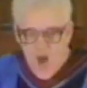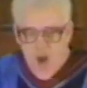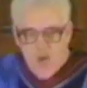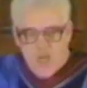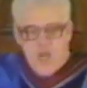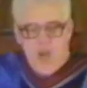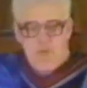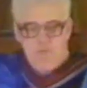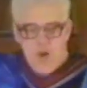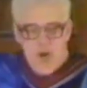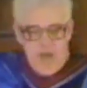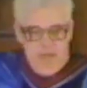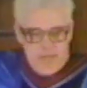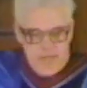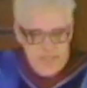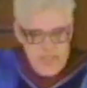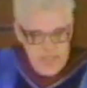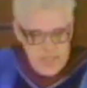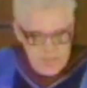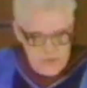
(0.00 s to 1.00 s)
oh, come
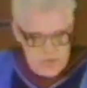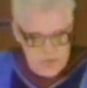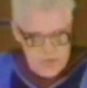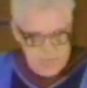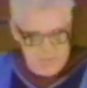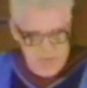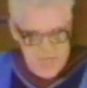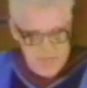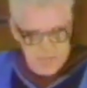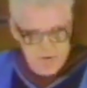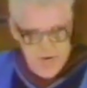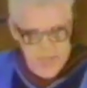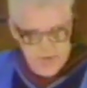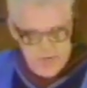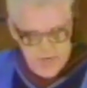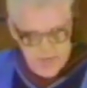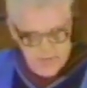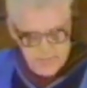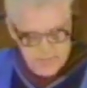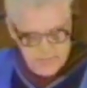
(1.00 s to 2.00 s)
on, don't be a
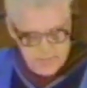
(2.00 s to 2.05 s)
browner.